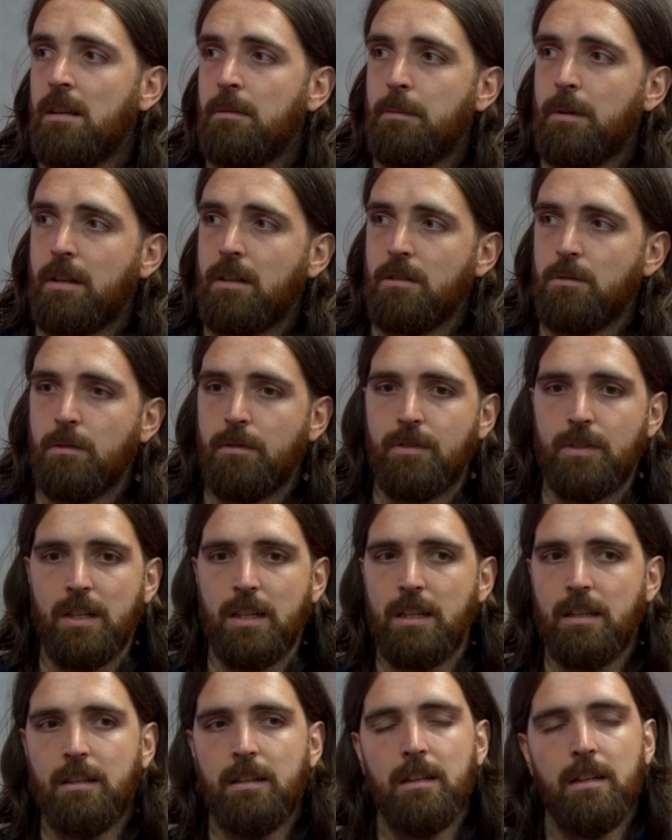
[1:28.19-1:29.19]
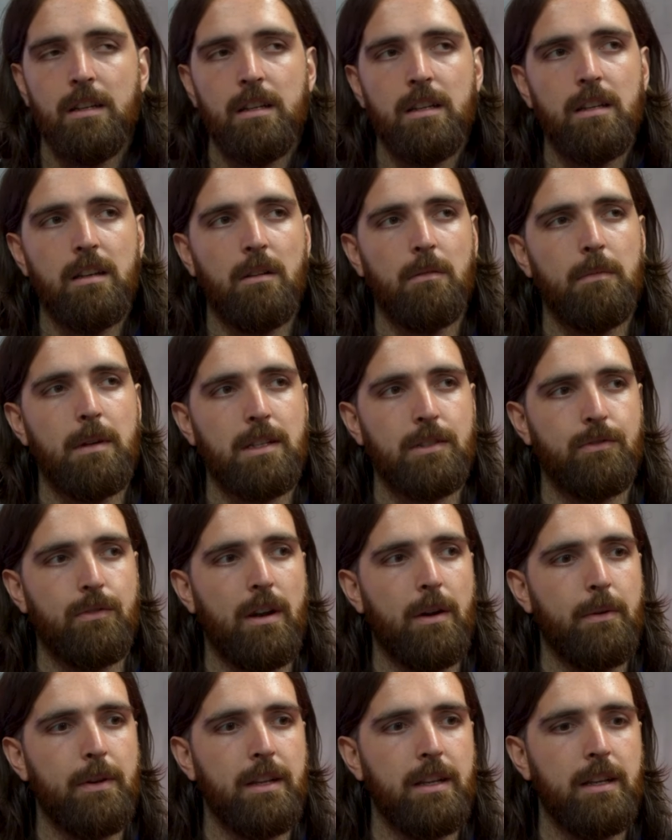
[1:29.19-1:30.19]
because we've seen, you know,
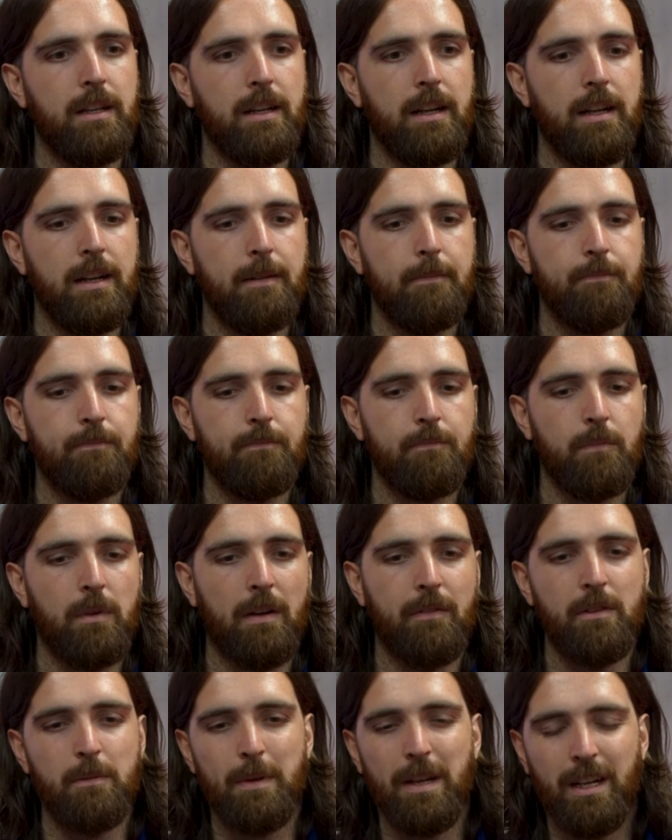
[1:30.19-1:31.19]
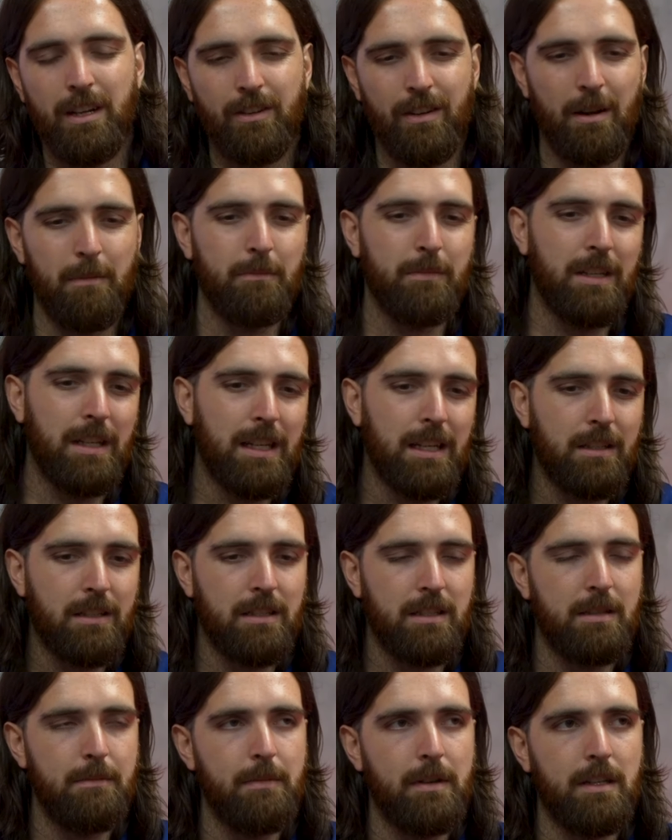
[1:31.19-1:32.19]
Mazraoui having a bit of cramp, De Ligt
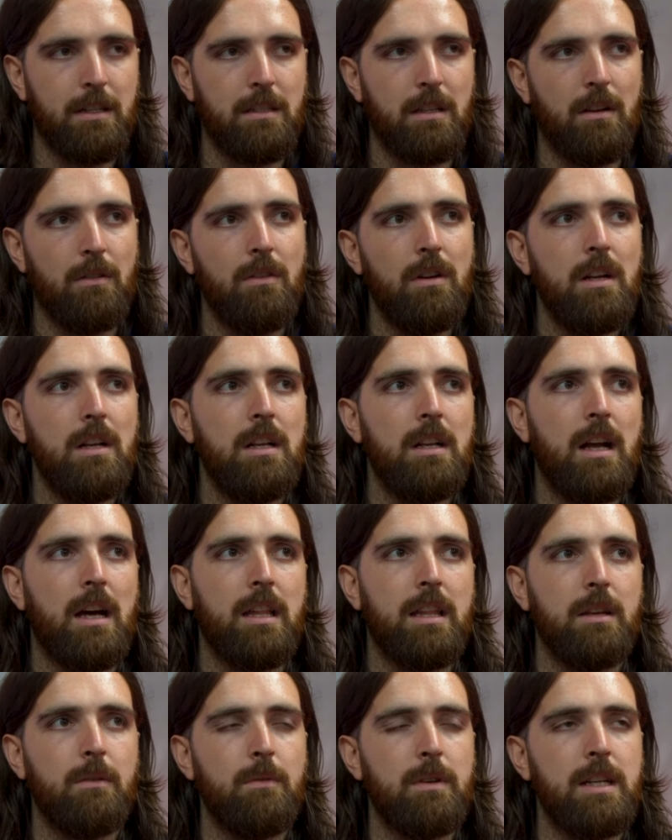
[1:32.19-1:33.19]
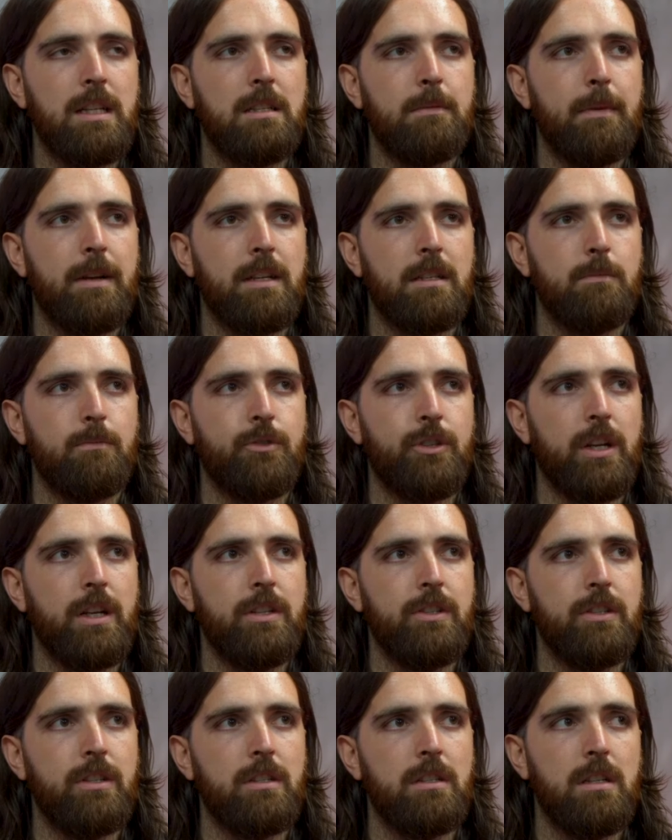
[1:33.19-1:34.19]
similar. So I think we need to make some
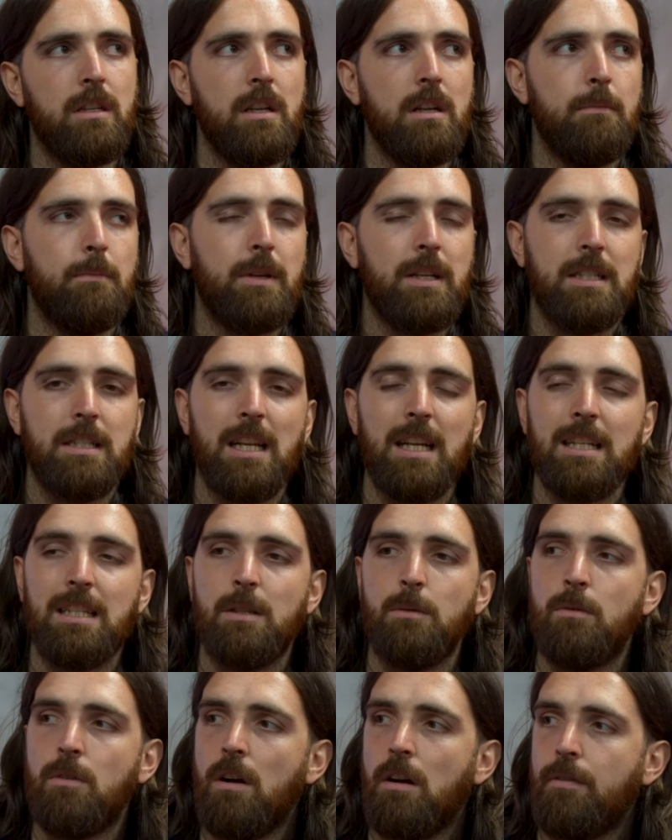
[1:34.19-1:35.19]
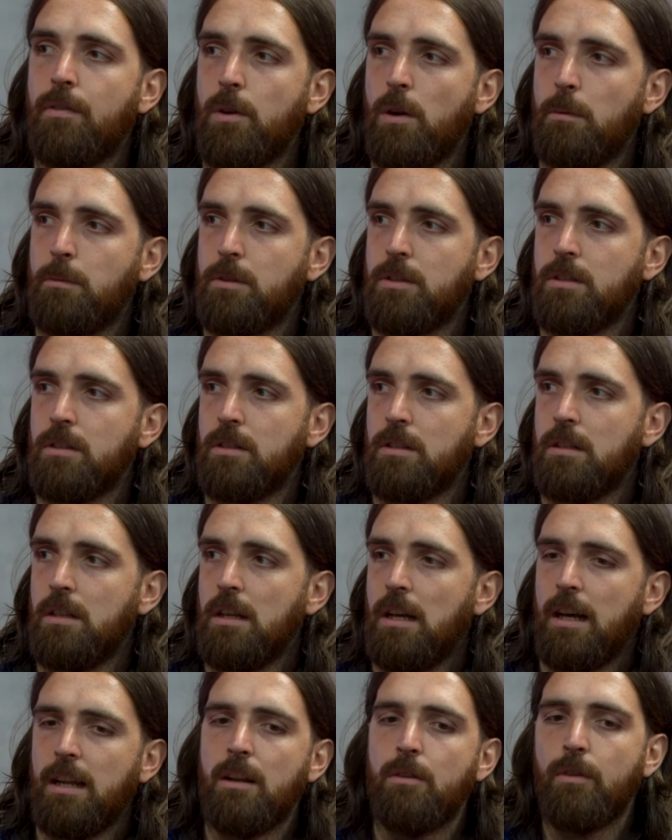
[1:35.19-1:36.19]
changes. But it's nice that we've got a few options.
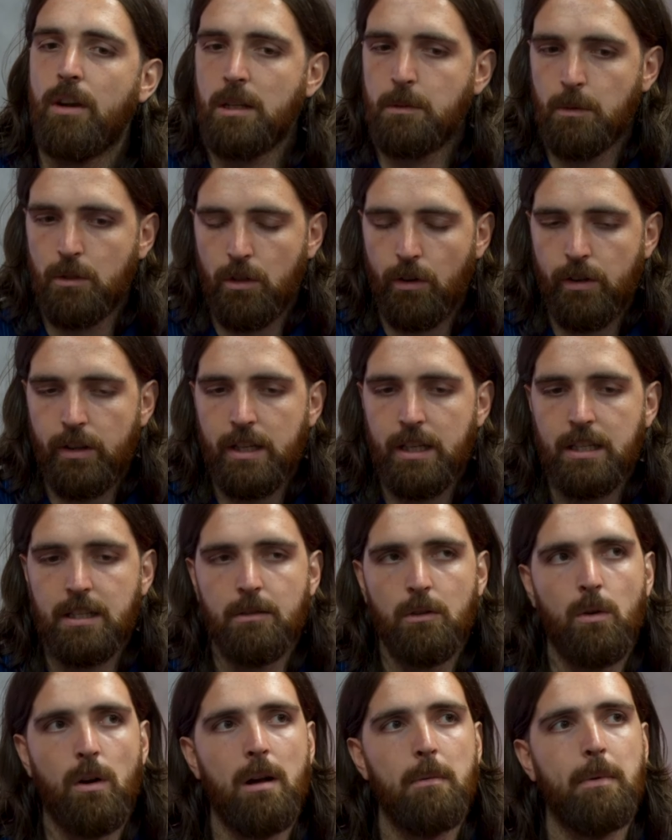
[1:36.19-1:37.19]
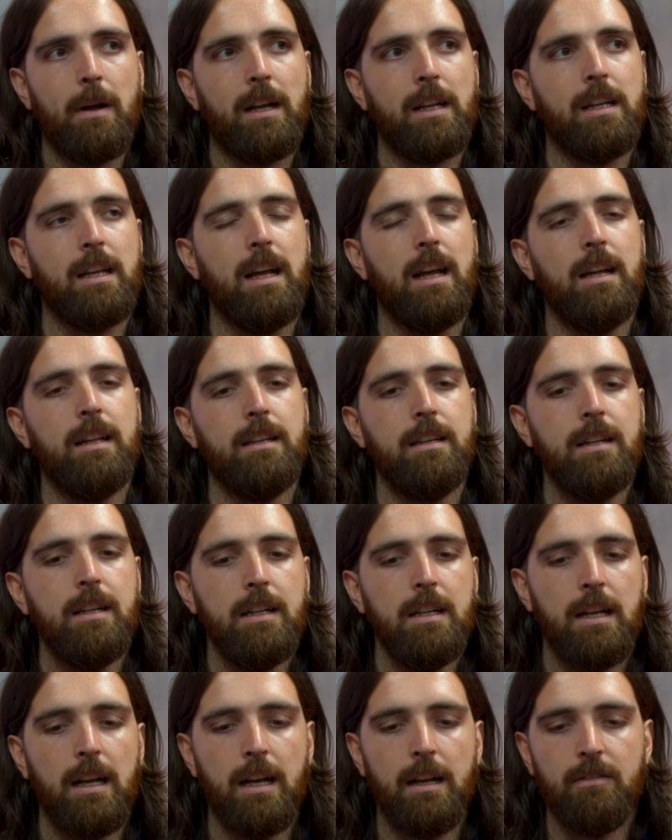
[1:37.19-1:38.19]
I know Rasmus Højlund isn't quite back yet,
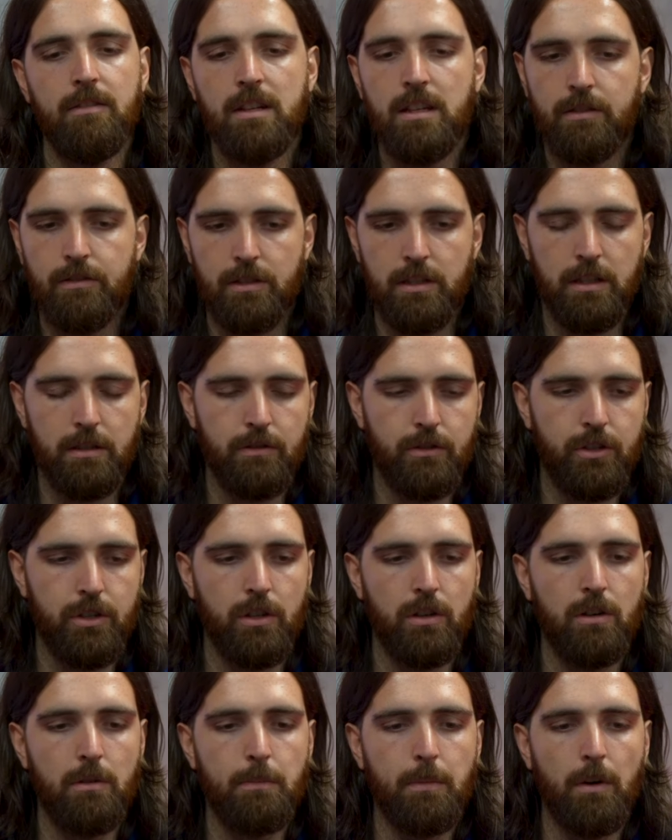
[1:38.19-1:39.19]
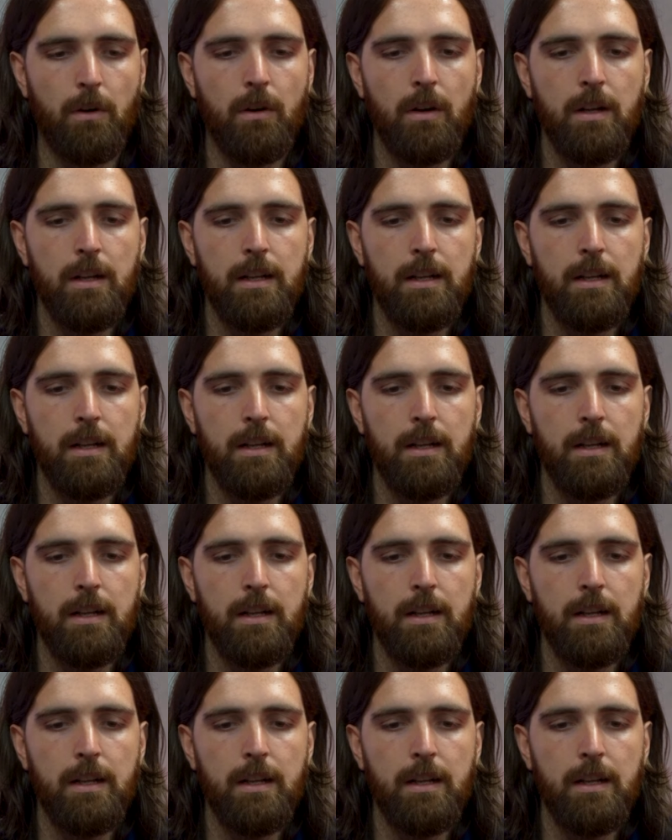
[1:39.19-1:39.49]
and neither is Luke Shaw, but